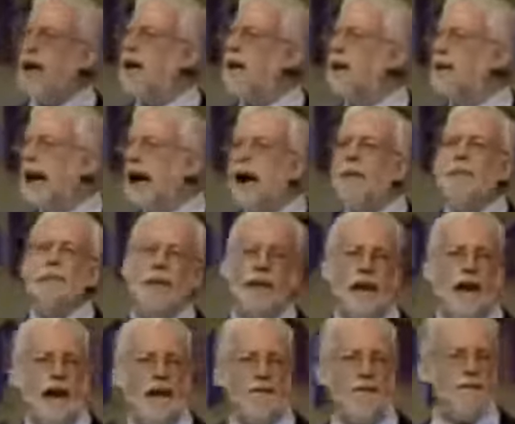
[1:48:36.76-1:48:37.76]
And on top of
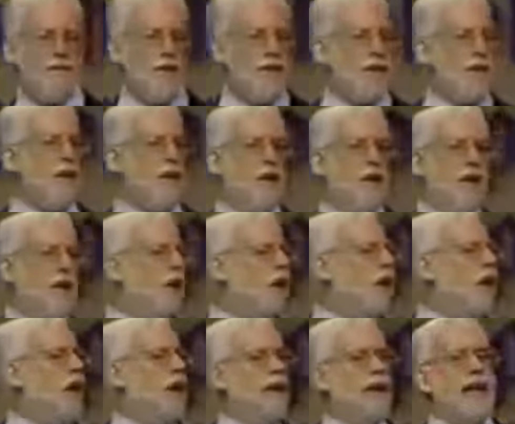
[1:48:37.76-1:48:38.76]
that, Look
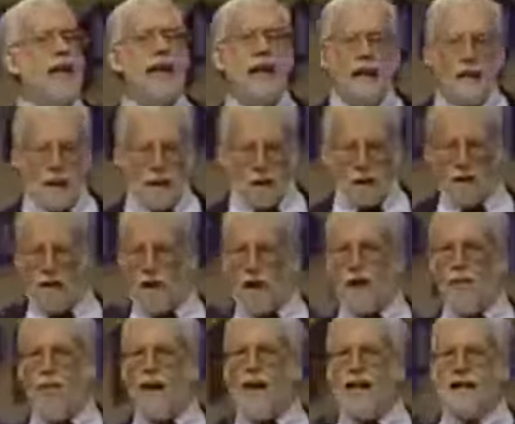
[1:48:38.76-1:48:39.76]
at all the Hindus
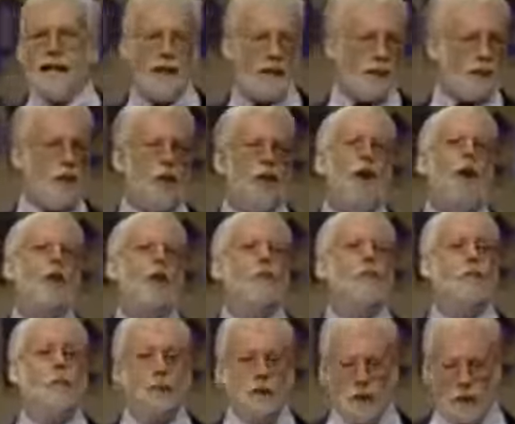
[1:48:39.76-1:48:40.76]
that are Masons. Look at all the
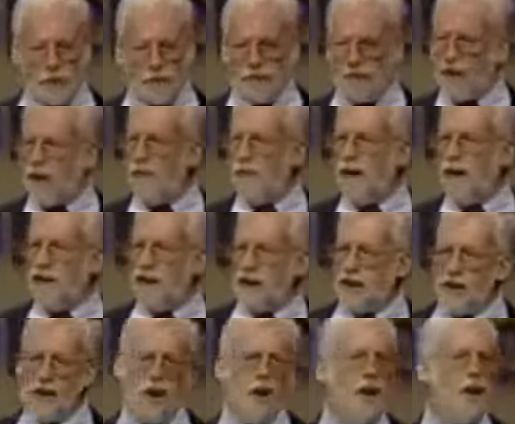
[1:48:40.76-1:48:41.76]
Muslims that are
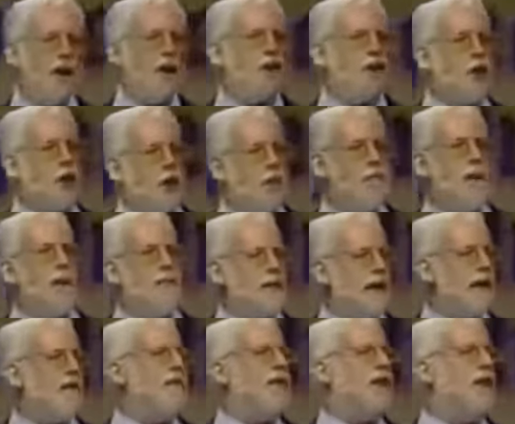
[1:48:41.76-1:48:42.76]
Masons. Sure,
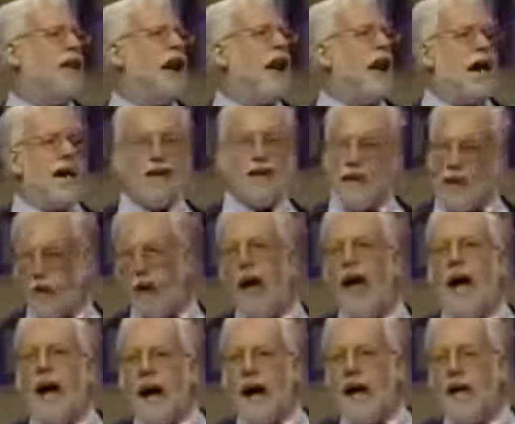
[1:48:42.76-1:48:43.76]
maybe every guy in your
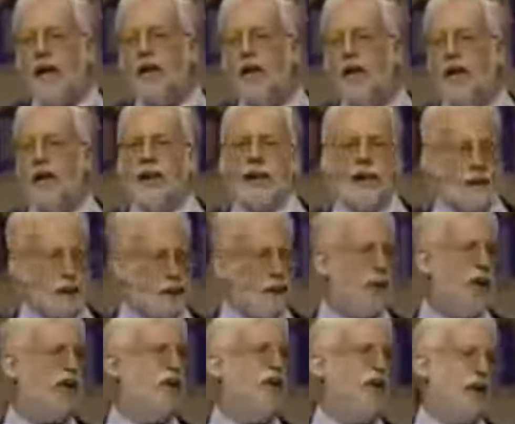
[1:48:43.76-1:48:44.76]
lodge is a
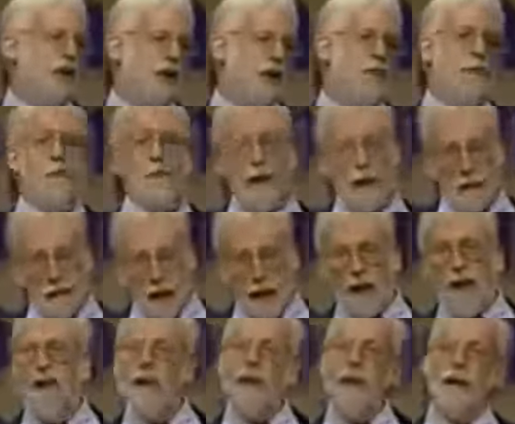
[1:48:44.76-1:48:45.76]
Christian,
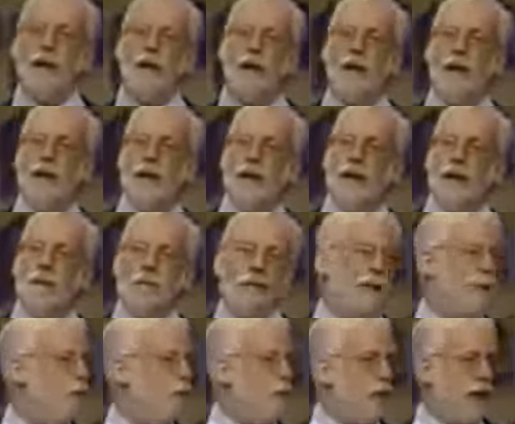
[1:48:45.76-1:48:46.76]
maybe.
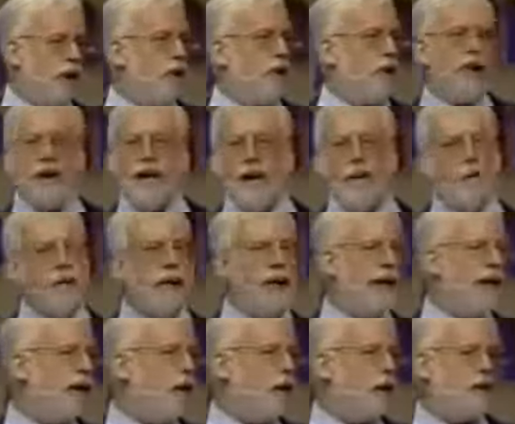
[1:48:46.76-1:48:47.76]
But you're
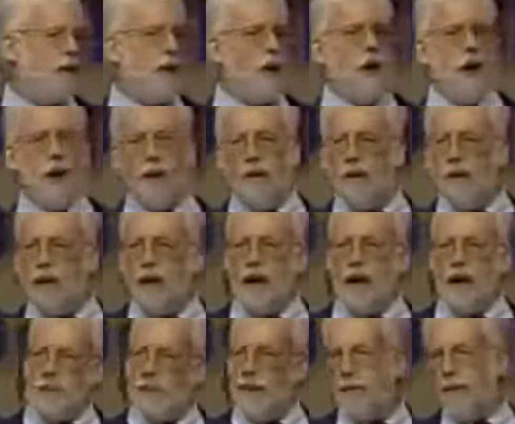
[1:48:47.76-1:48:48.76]
equally yoked to all those
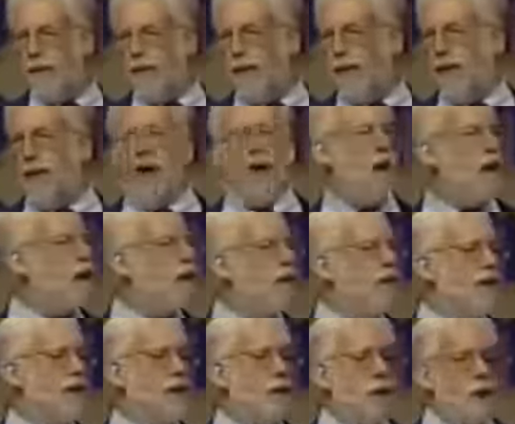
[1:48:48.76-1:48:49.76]
other people all
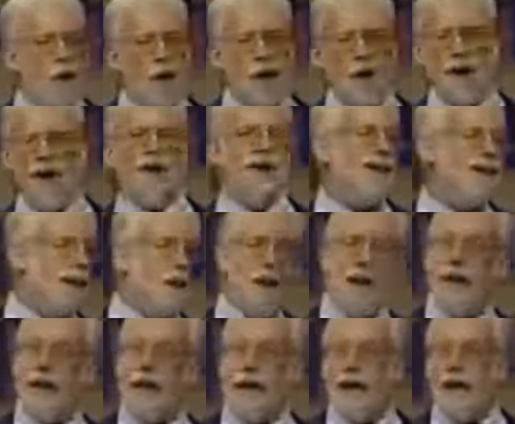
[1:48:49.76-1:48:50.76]
over the world,
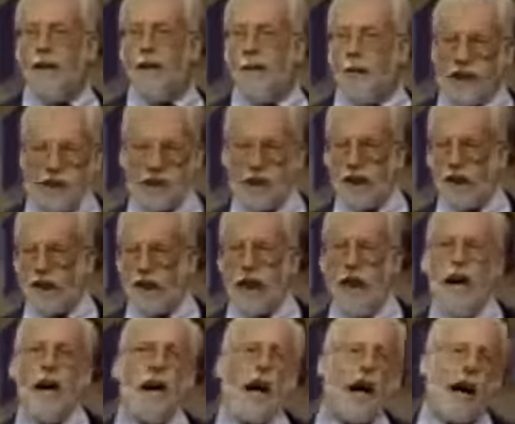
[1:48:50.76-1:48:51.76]
including a lot of witches.